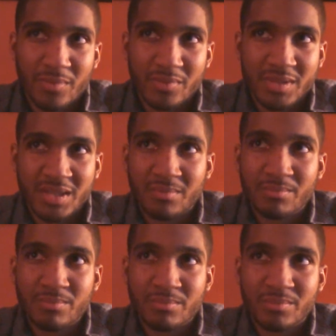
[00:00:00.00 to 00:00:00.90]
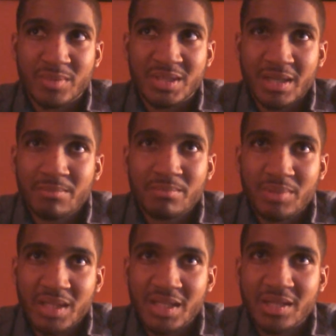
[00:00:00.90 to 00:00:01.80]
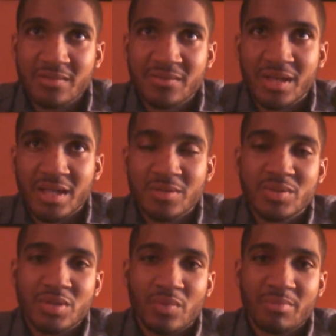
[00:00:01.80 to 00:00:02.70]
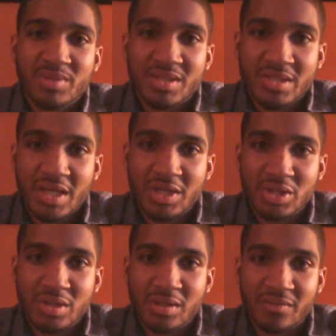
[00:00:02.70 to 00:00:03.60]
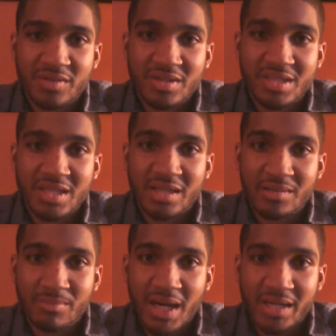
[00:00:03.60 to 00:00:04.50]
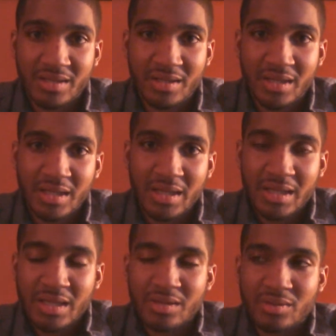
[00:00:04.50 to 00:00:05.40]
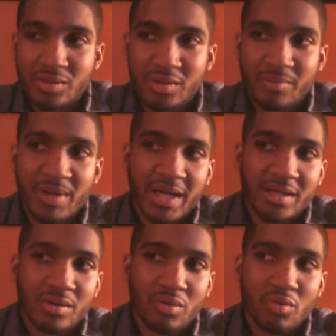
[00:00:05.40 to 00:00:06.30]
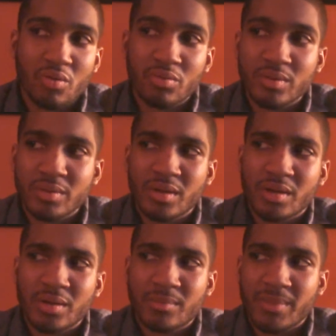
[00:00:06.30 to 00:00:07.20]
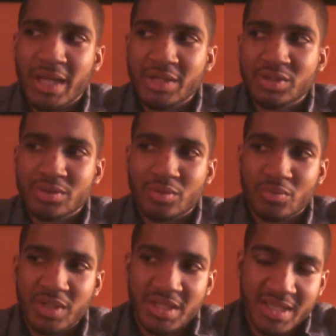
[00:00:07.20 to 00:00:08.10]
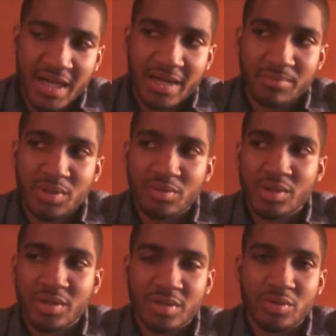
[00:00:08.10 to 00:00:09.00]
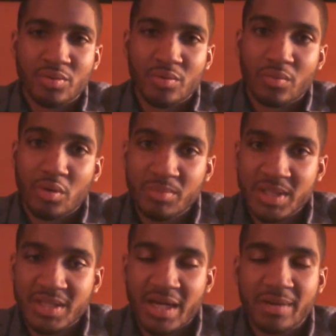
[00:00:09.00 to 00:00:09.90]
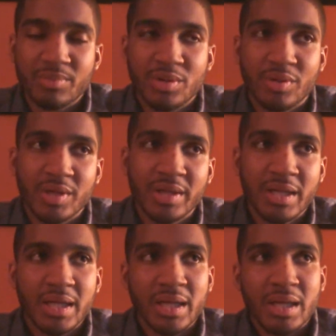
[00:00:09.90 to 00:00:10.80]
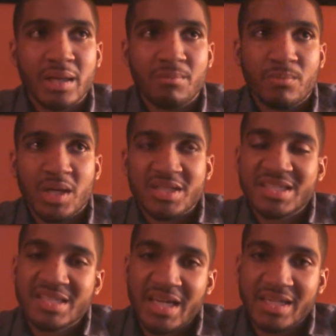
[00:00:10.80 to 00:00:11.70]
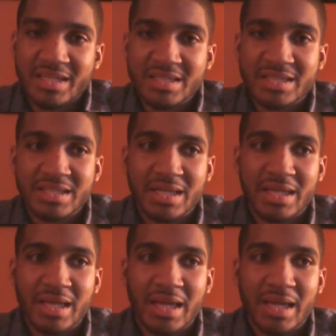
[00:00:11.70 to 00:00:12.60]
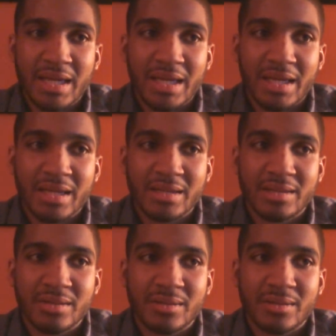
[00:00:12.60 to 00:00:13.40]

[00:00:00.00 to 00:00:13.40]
Some believe that it was the representation of the aesthetic body. You know, you look back in the old ancient Greek time period and during the Roman time period, aesthetics and